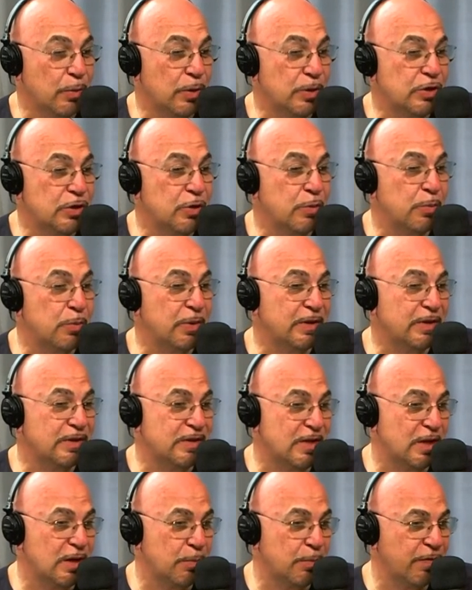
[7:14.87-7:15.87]
there weren't two
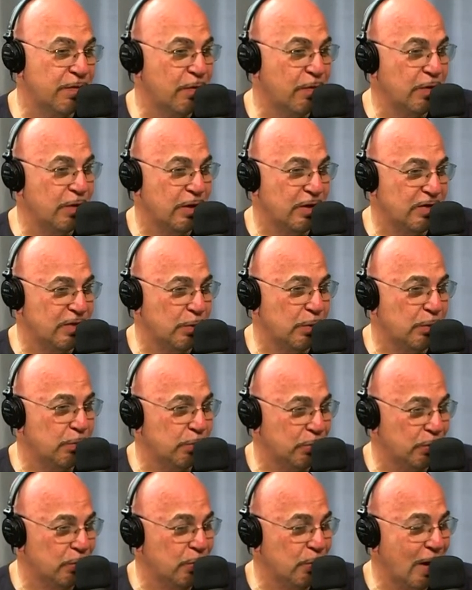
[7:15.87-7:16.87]
buildings there before that
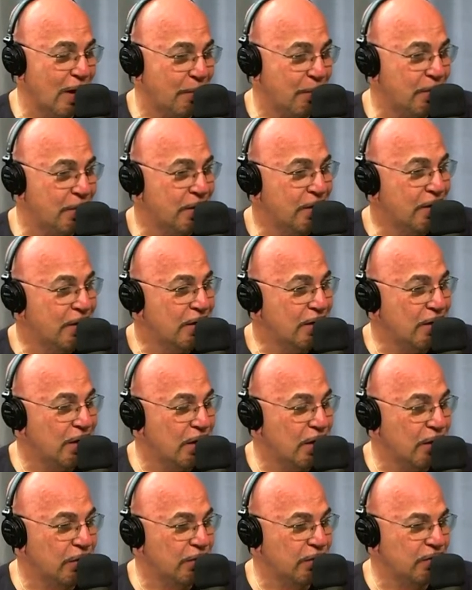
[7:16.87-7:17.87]
someone blew up. Yeah.
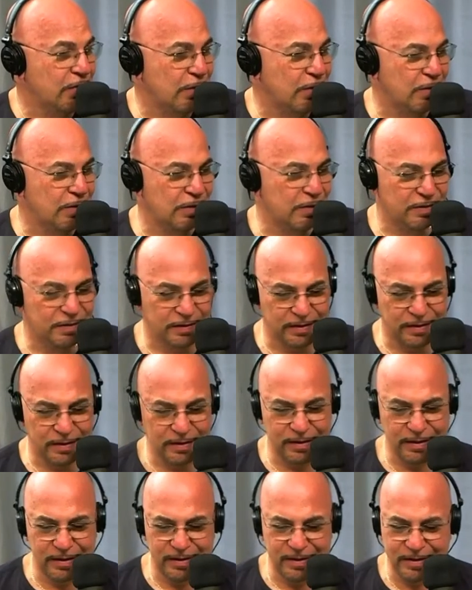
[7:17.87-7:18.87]
You know, so there's a,
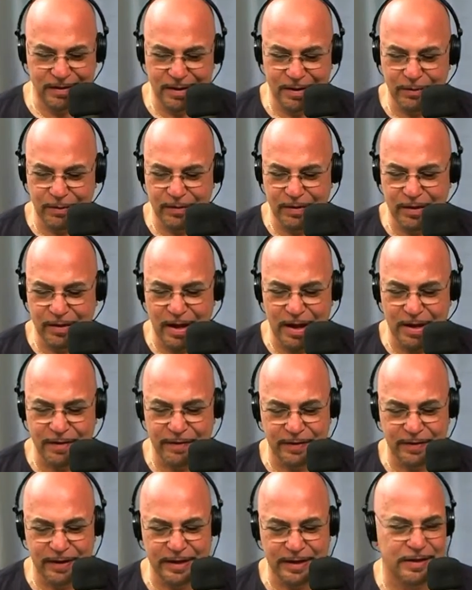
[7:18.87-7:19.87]
you know, there, there was a lot
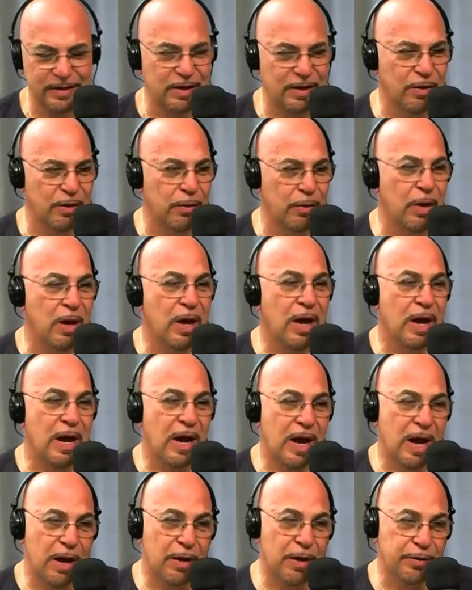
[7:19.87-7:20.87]
of like, you know,
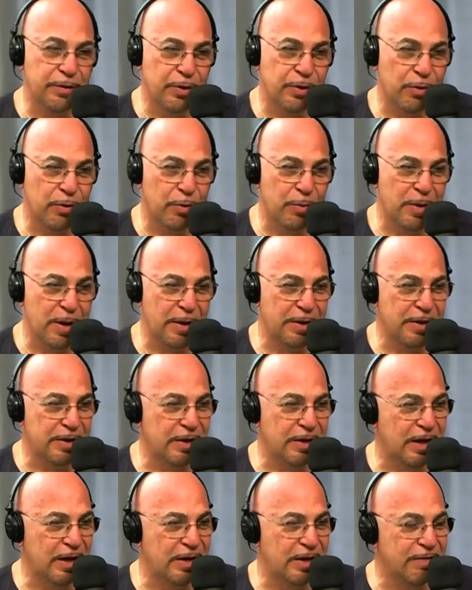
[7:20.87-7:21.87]
how to go about
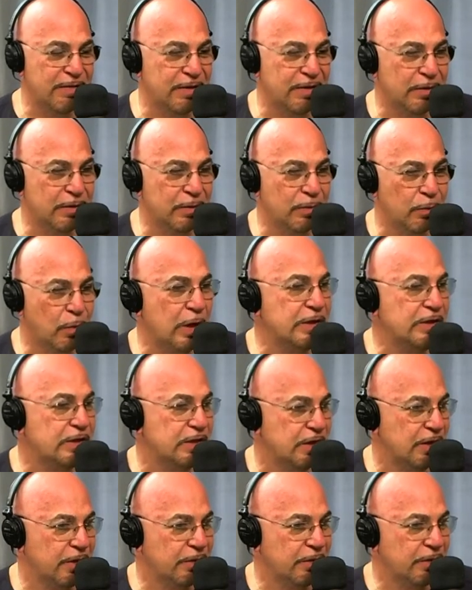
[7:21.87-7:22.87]
it, not even what
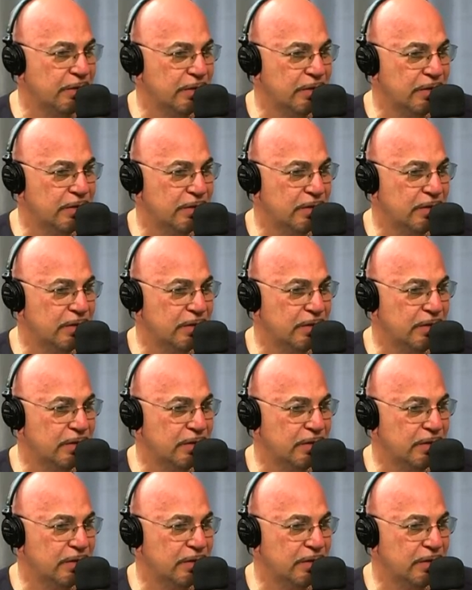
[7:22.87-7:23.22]
to do